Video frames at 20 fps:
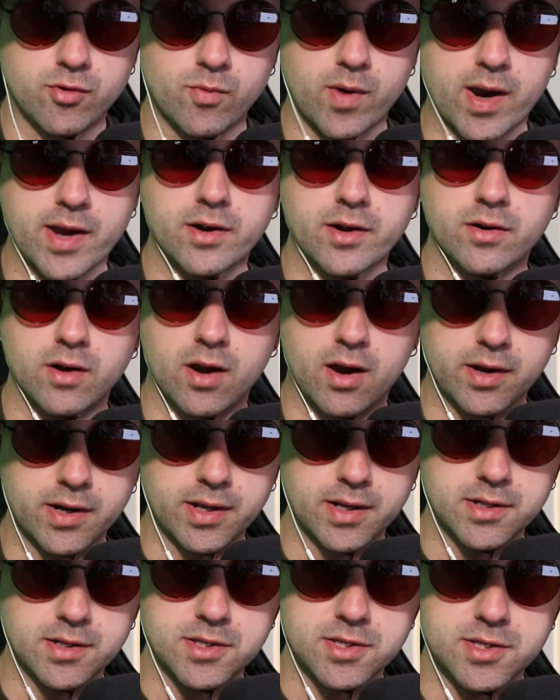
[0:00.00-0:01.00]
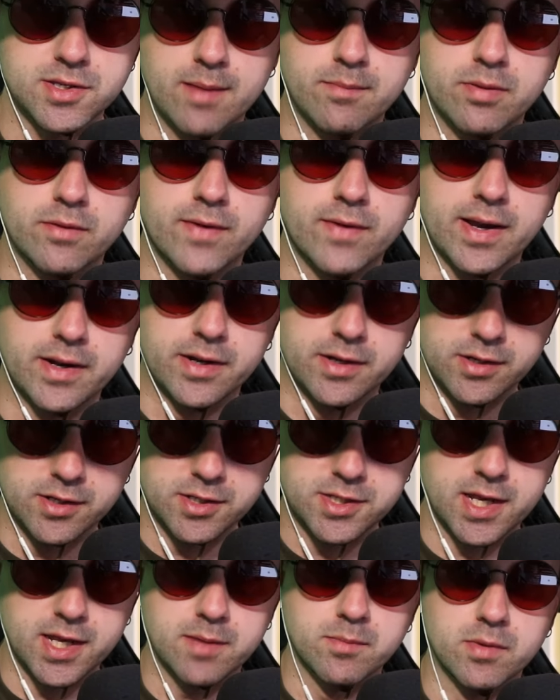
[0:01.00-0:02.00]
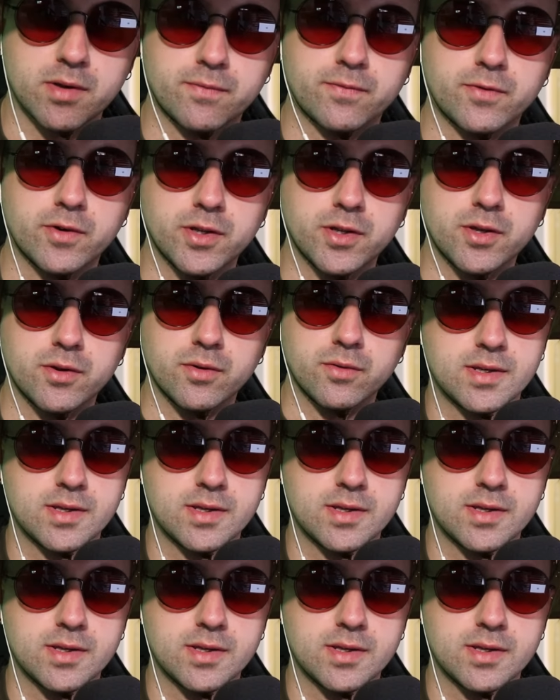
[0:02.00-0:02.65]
a wider audience and provide entertainment for you.